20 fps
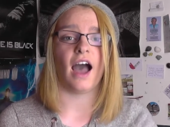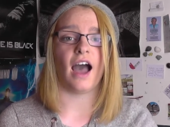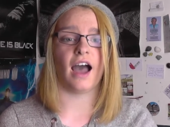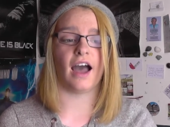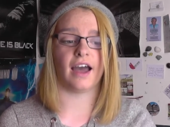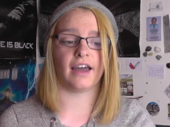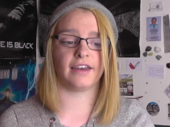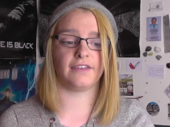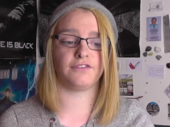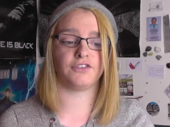
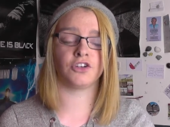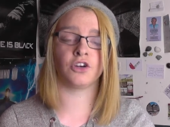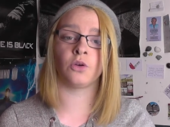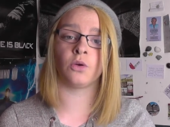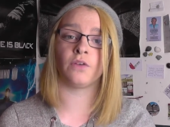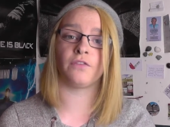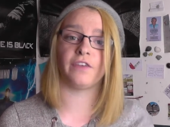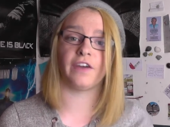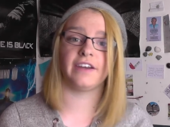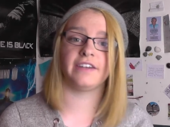And if you don't know
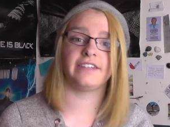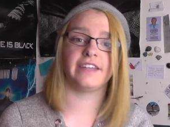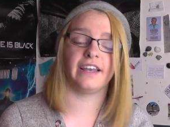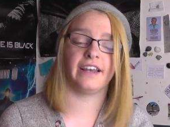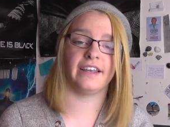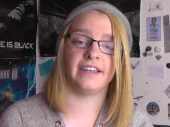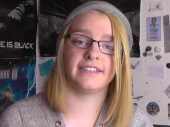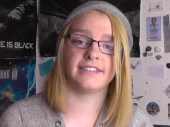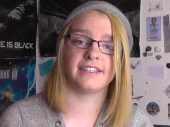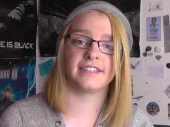what Fairy
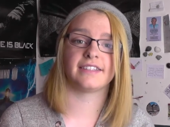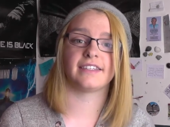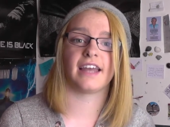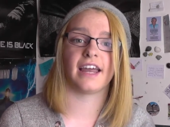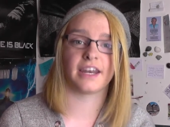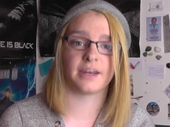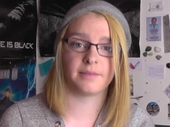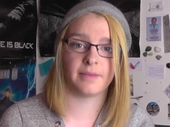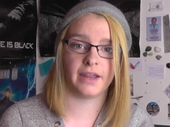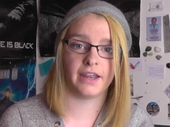Tail is, it's an
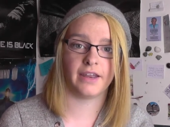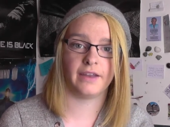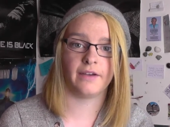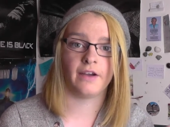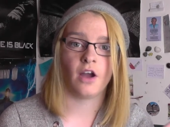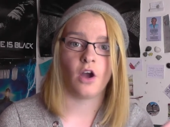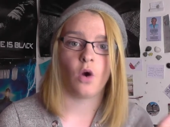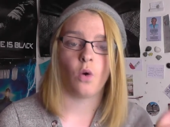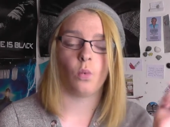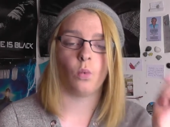anime
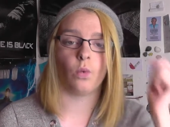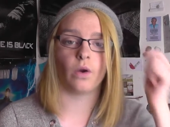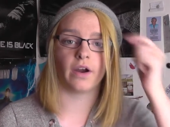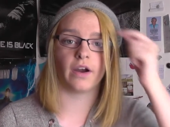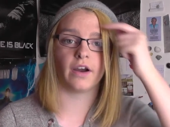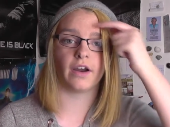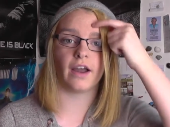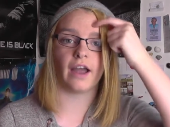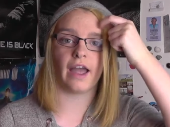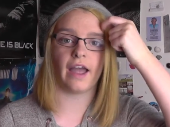
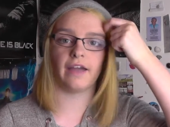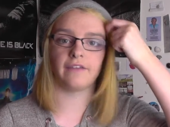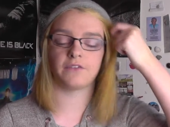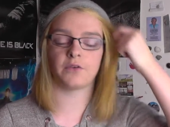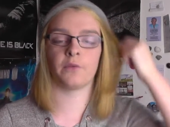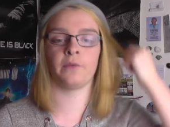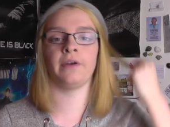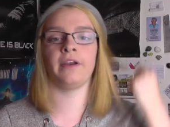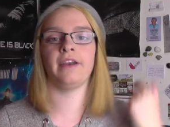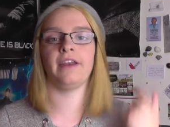where
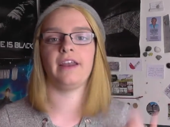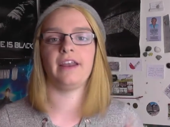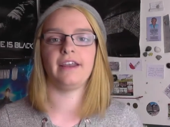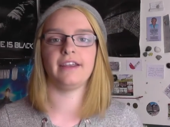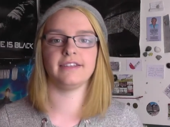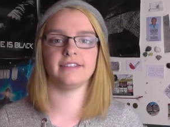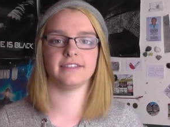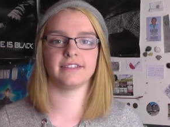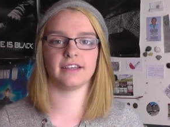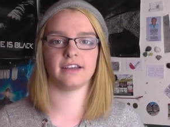everyone in it
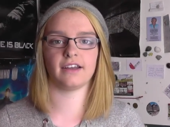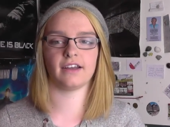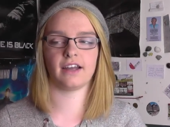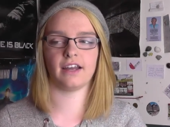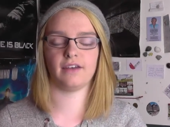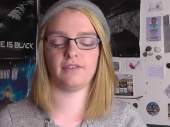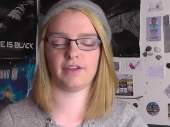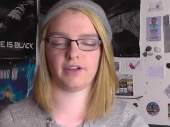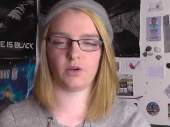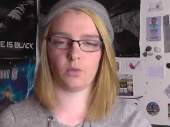is
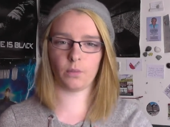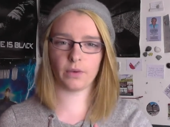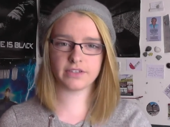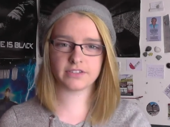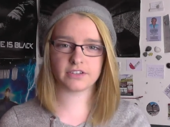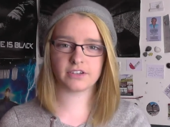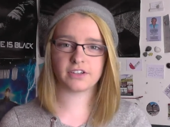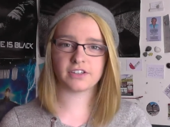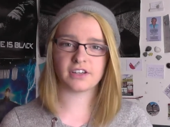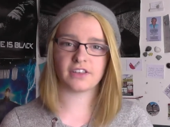kind of like a
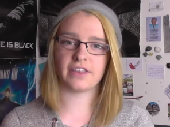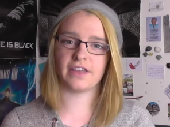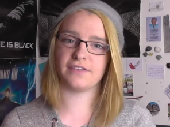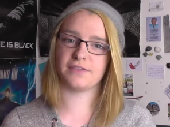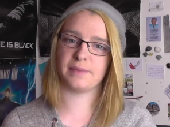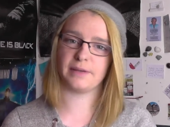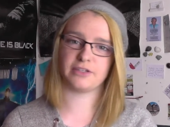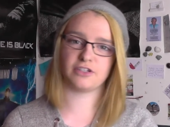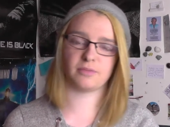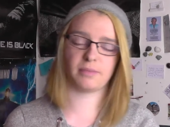wizard and they have
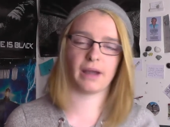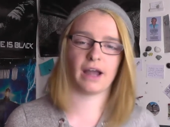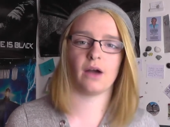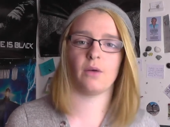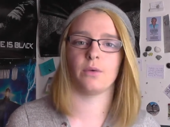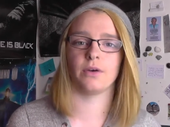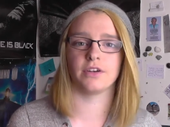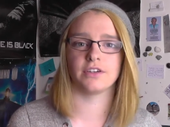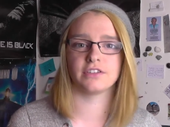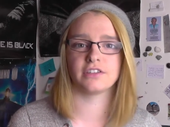special
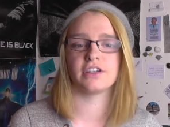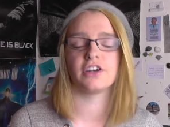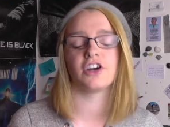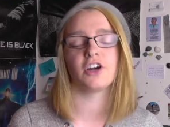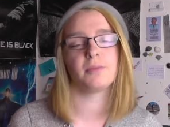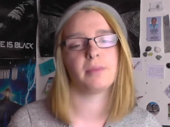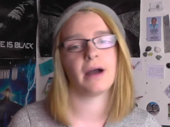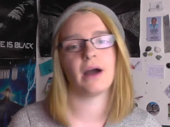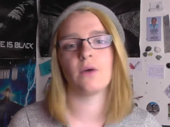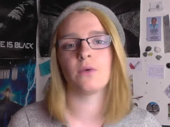powers, and
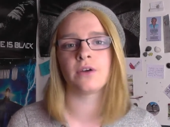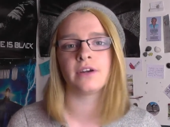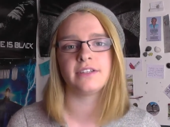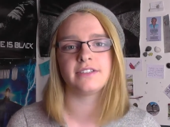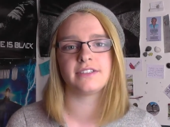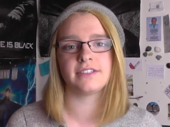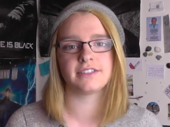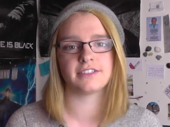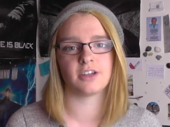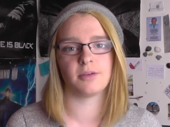her power
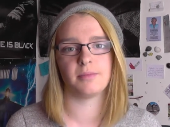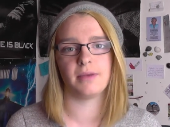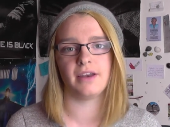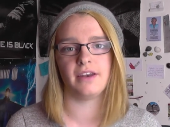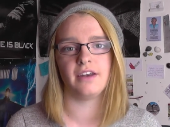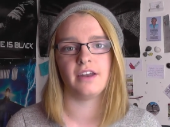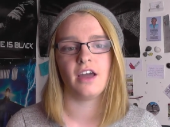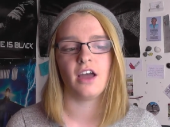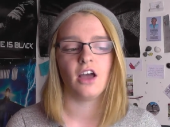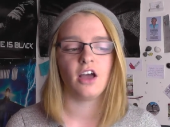is to
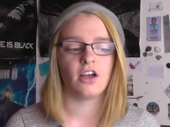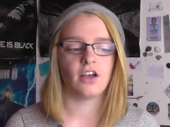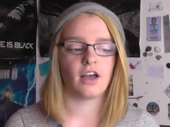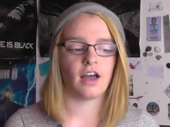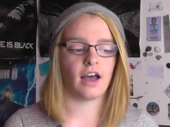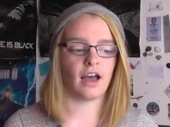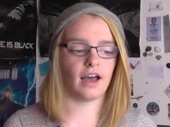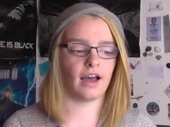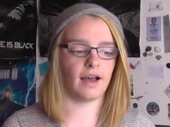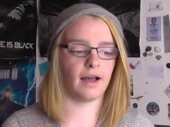summon
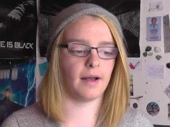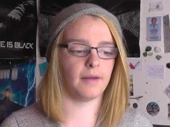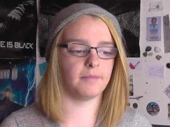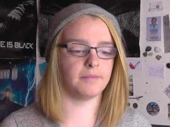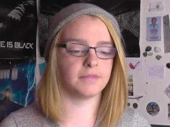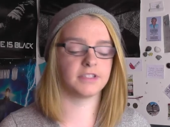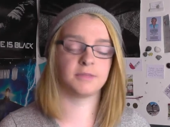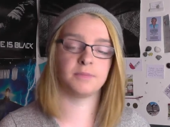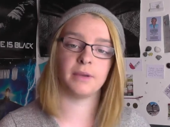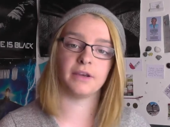
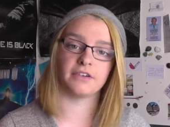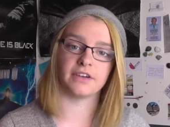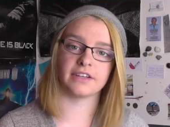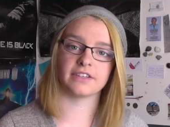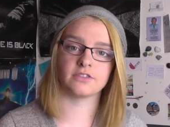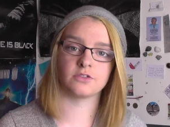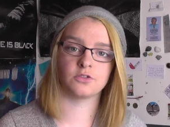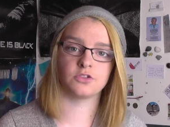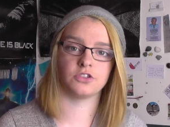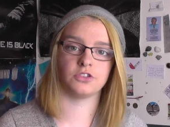um,
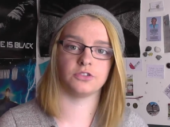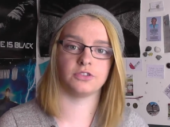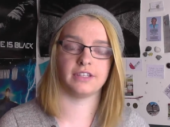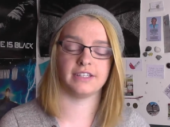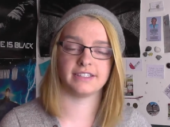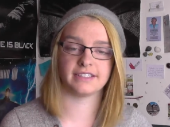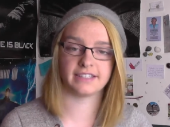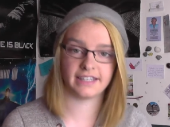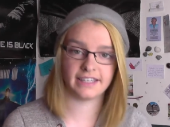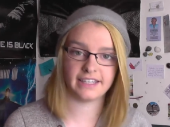spirits through
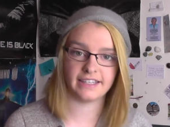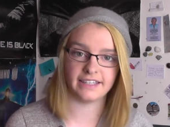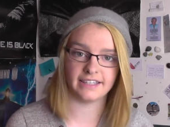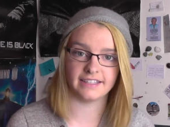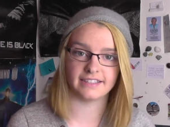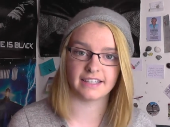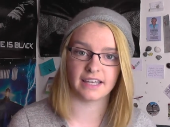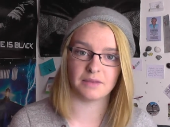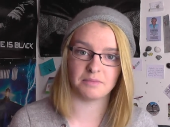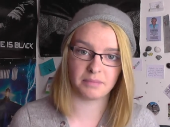these
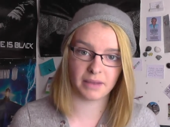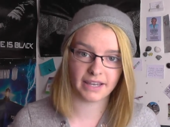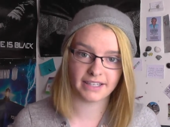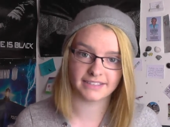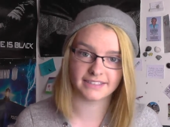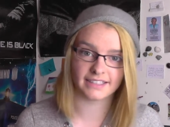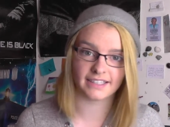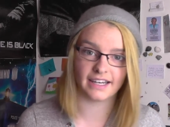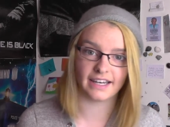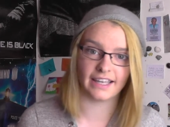keys. And
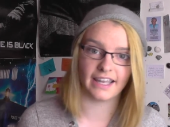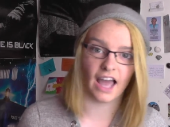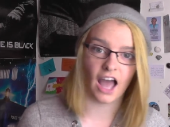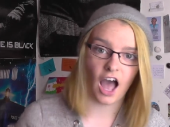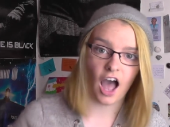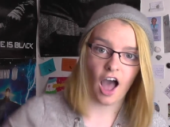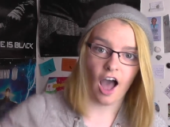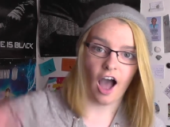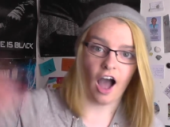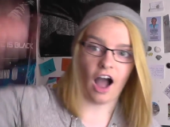basically,
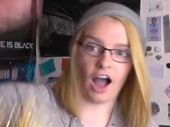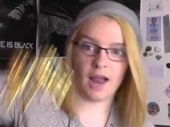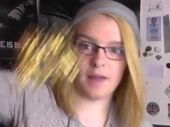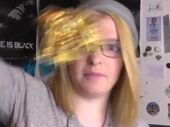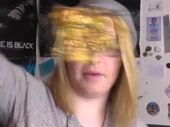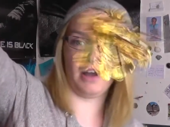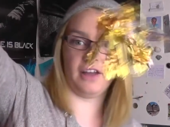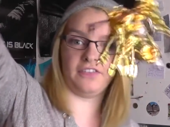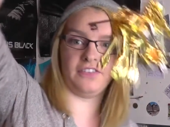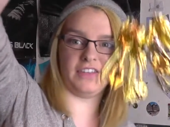I
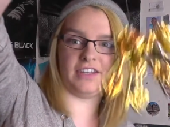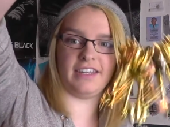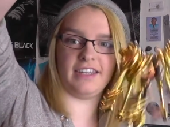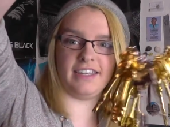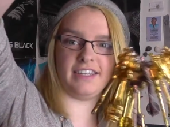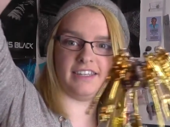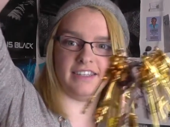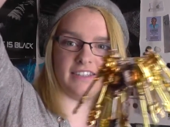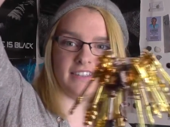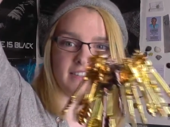bought the
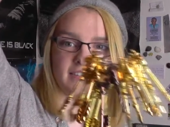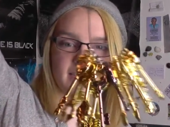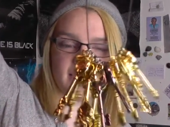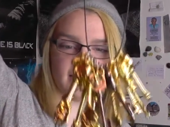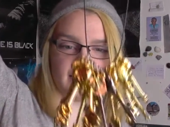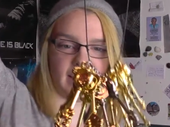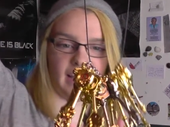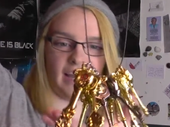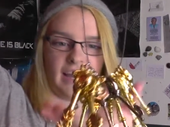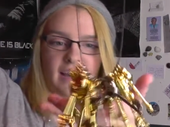keys
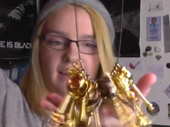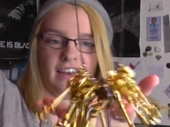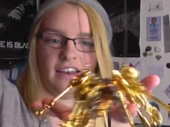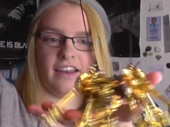that